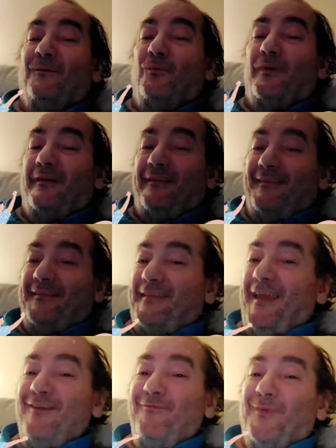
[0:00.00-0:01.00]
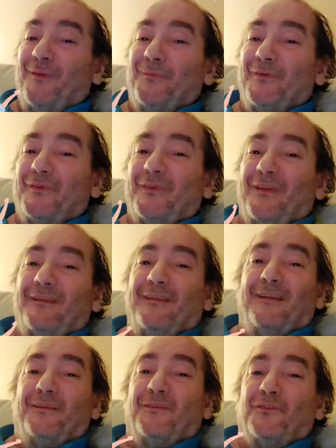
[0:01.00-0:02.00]
one of the staff members said
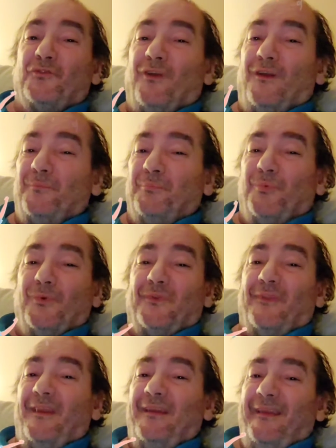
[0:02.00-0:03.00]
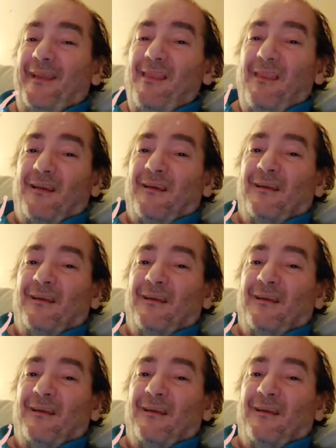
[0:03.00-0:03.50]
that Trump was like Hitler.